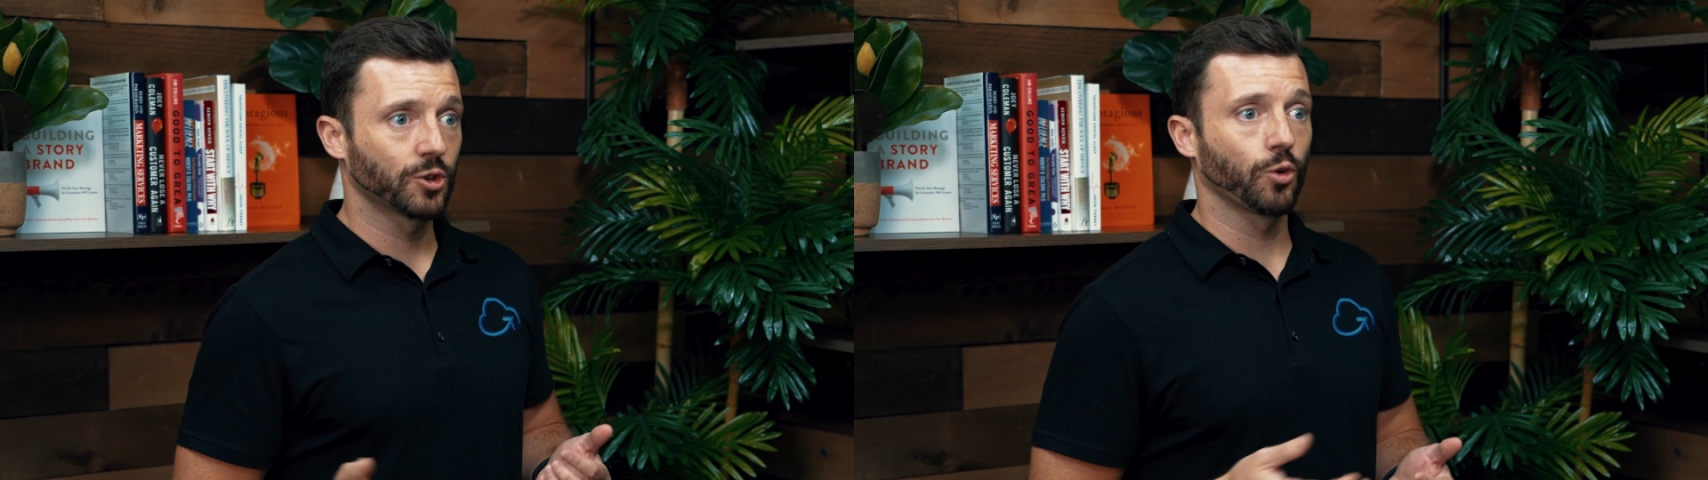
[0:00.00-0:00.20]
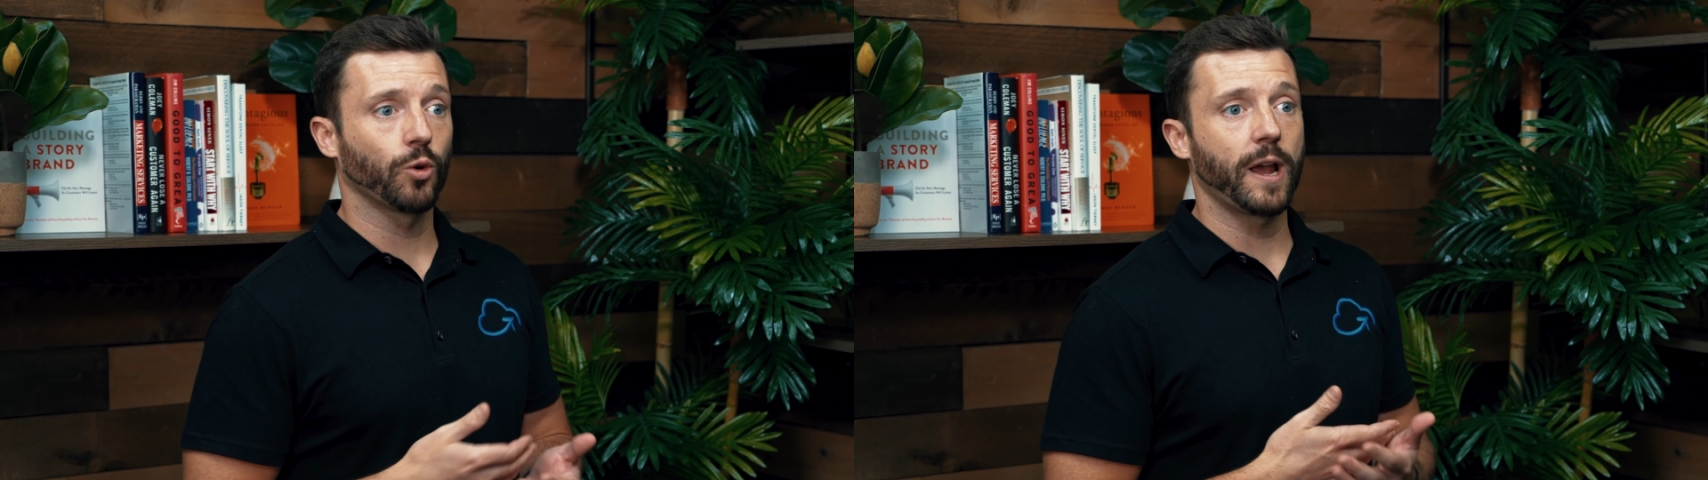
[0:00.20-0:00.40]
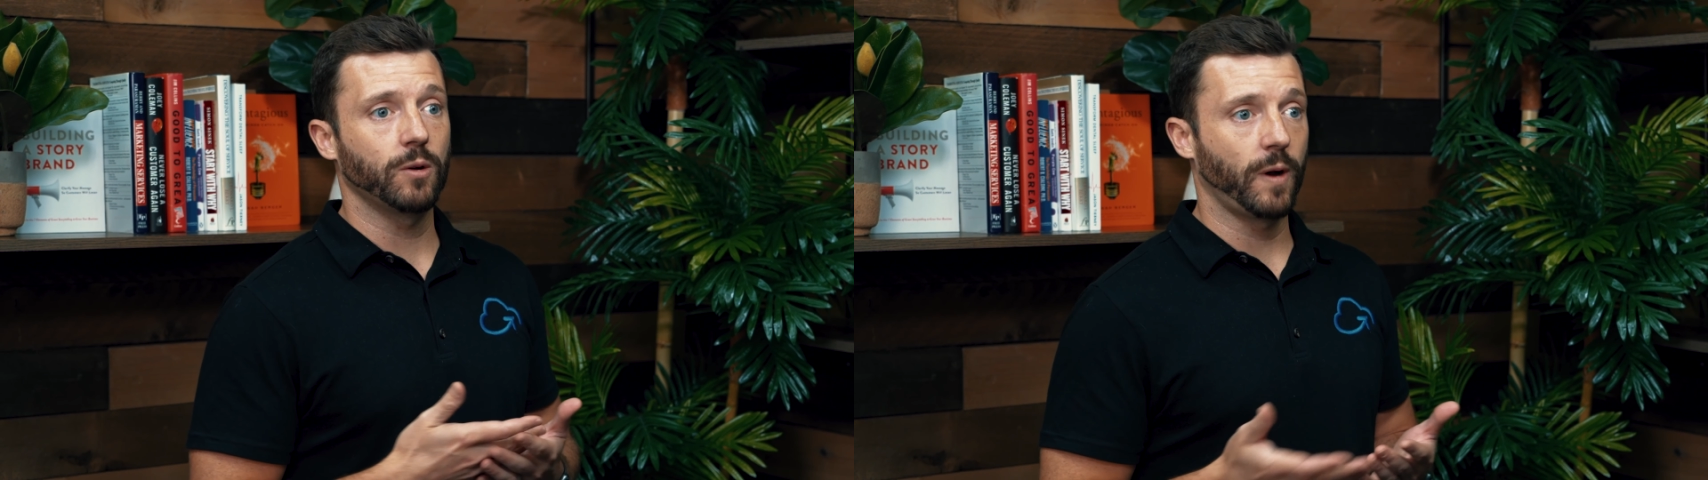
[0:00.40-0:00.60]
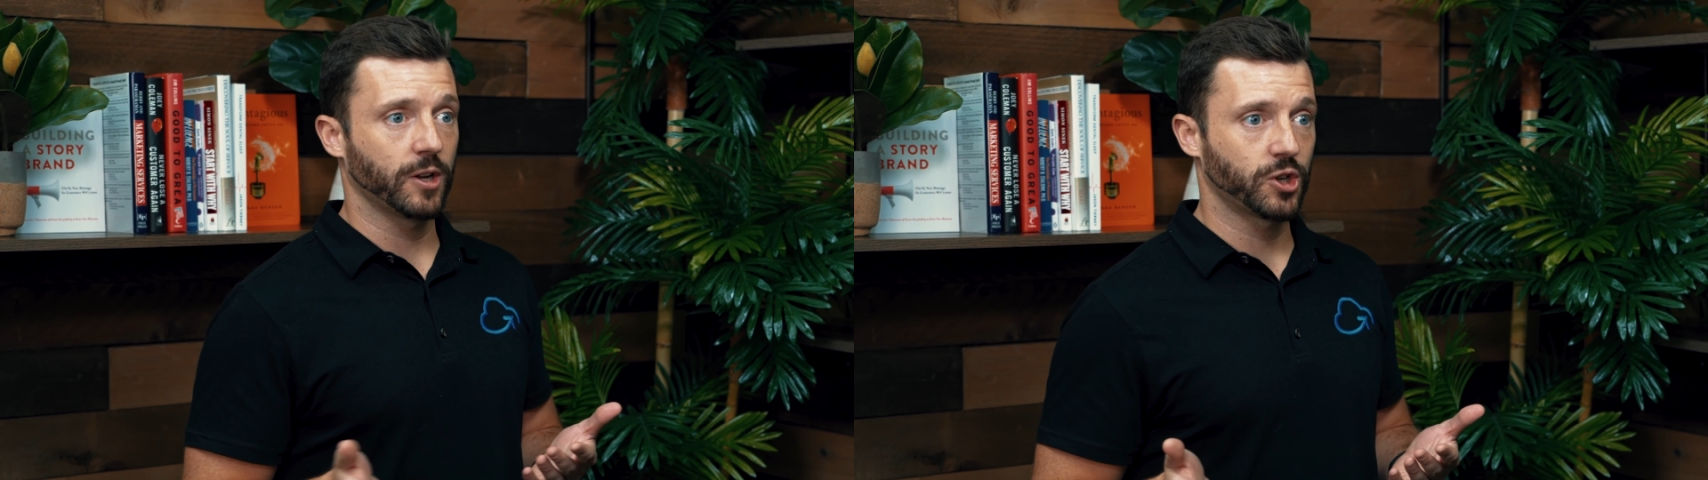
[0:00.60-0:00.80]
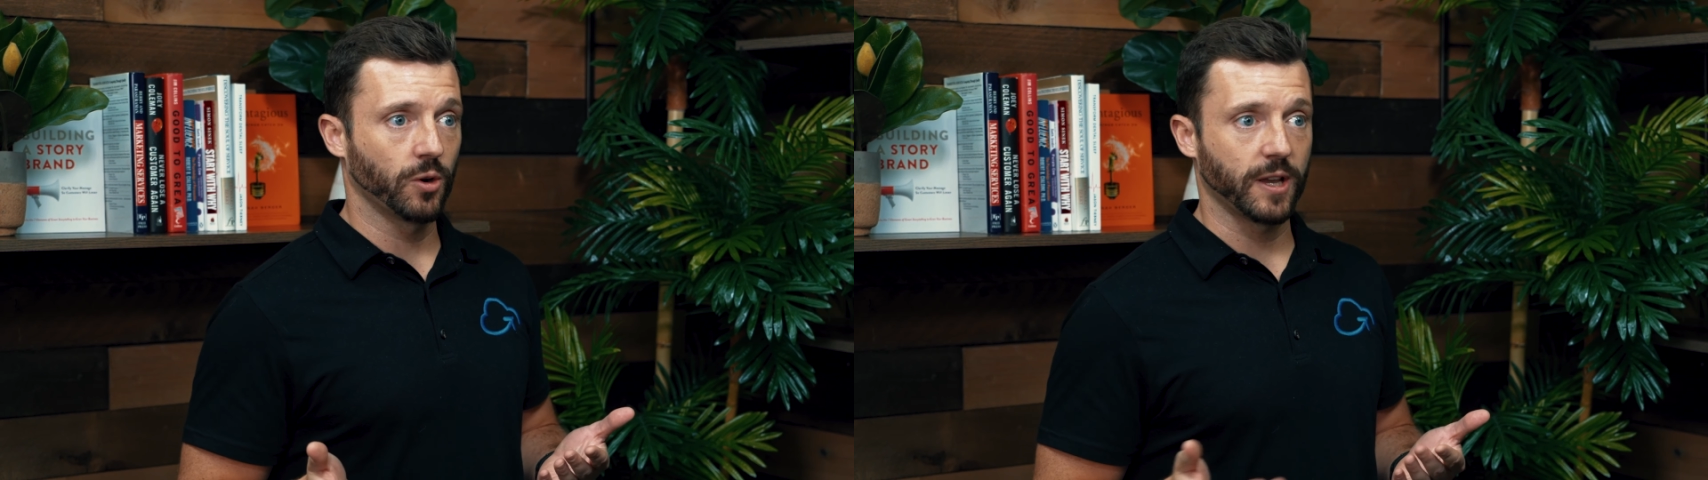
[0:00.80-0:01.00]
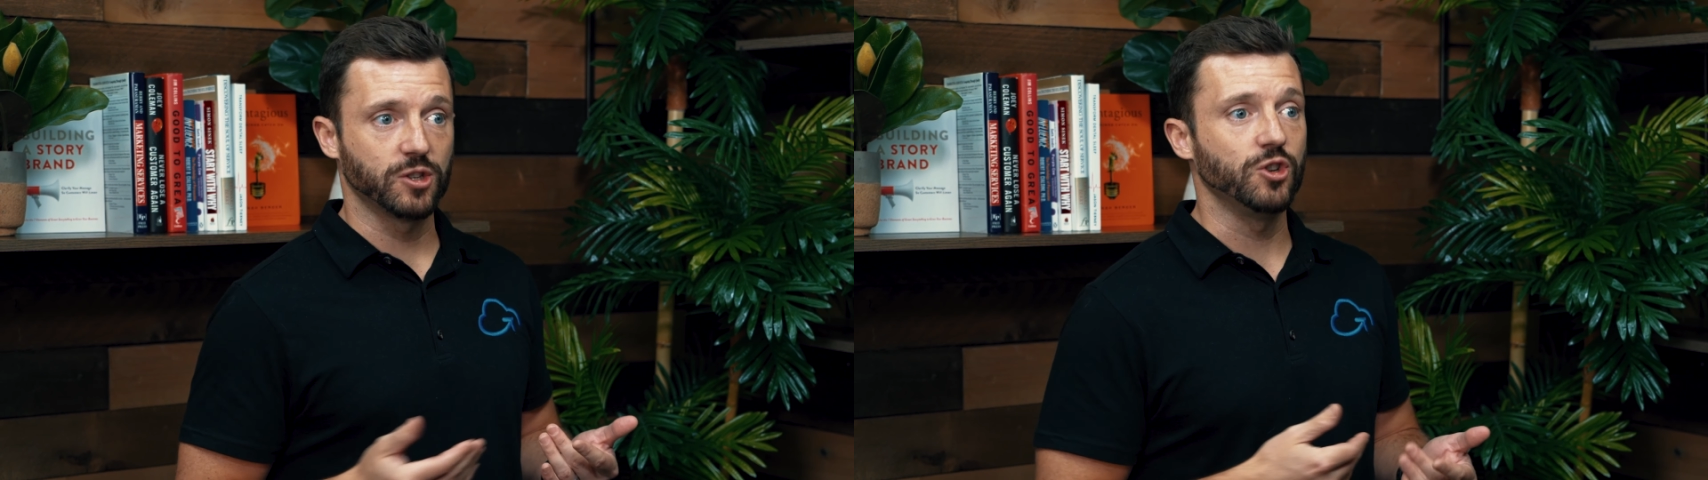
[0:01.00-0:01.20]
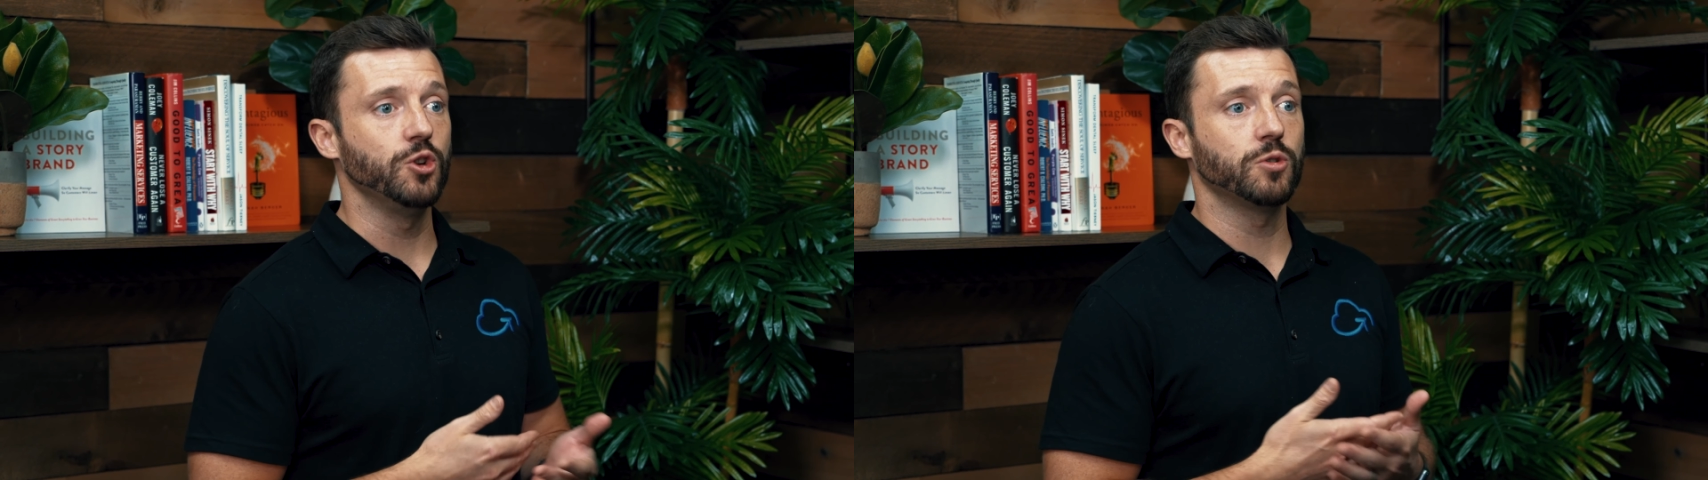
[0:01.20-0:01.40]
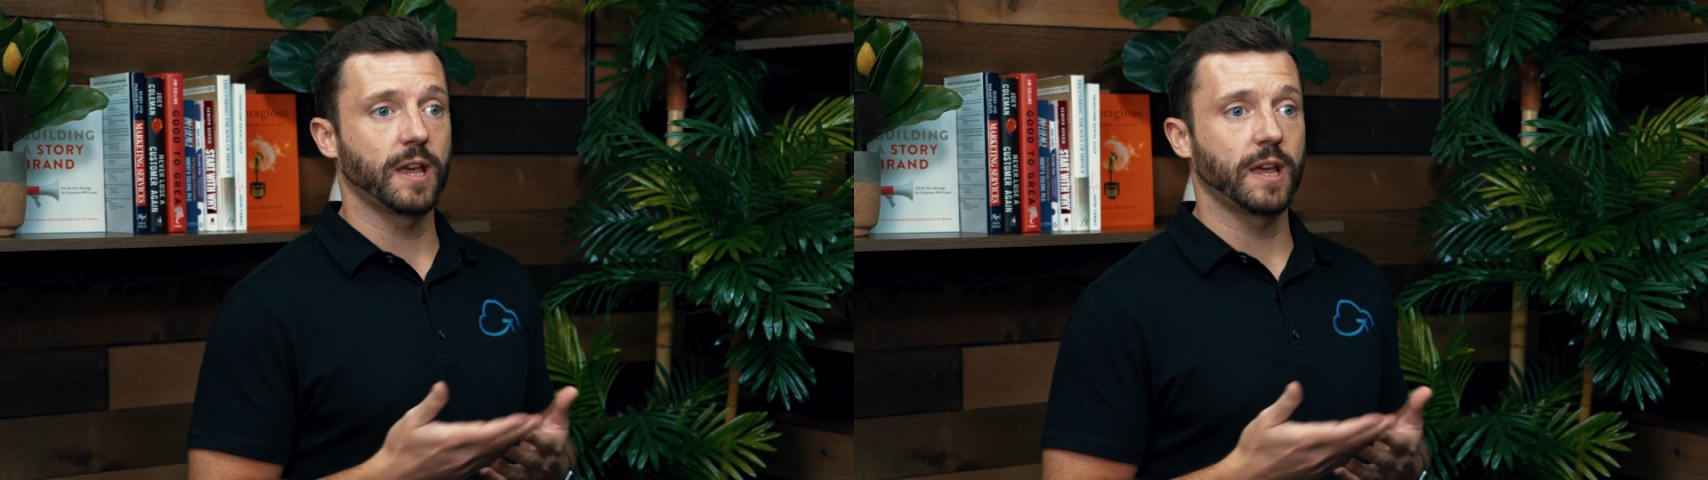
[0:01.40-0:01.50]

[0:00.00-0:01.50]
a great way to showcase new